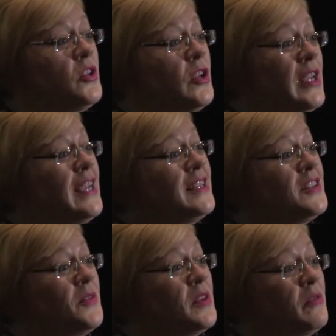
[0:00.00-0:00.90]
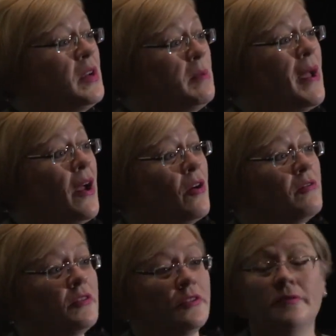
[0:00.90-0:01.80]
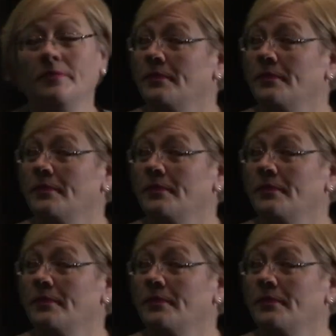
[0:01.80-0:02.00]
turning it into something really powerful.